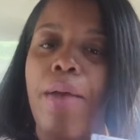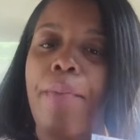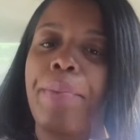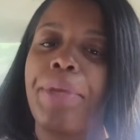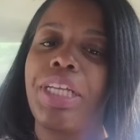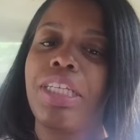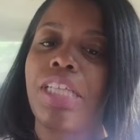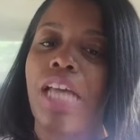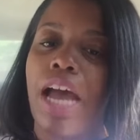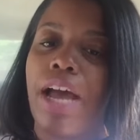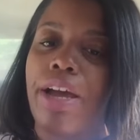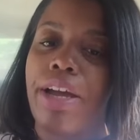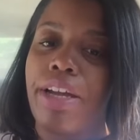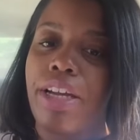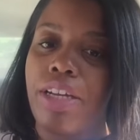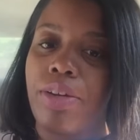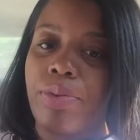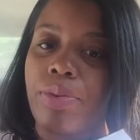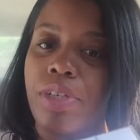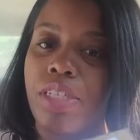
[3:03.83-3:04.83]
because
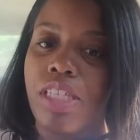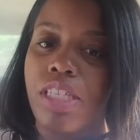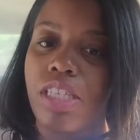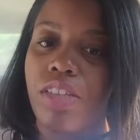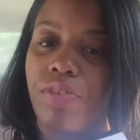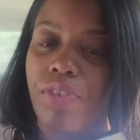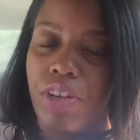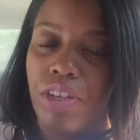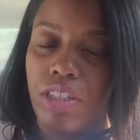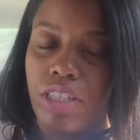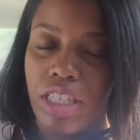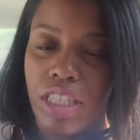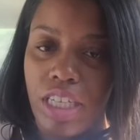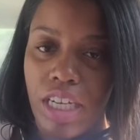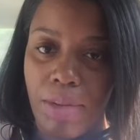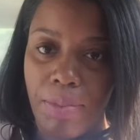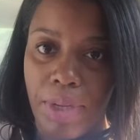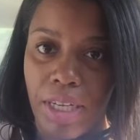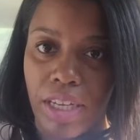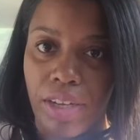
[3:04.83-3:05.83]
I was severely
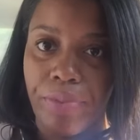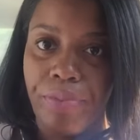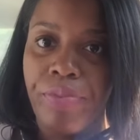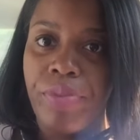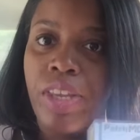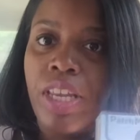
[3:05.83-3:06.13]
anemic.